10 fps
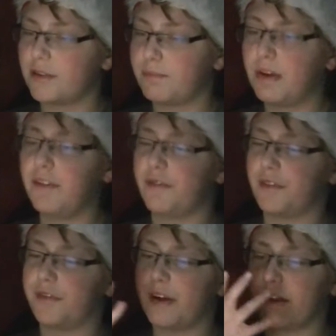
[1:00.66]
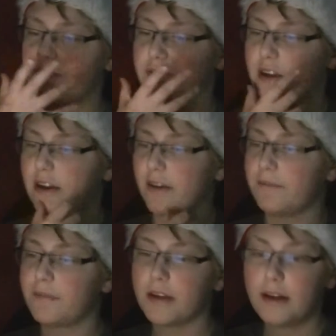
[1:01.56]
beautiful vanished hair.
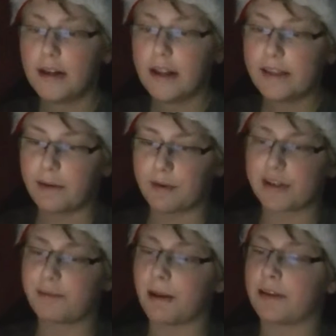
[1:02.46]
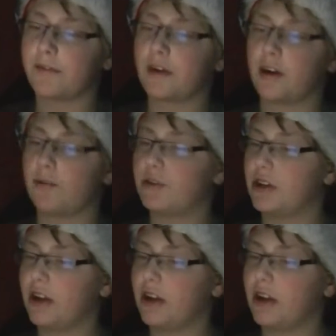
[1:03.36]
They were expensive combs, she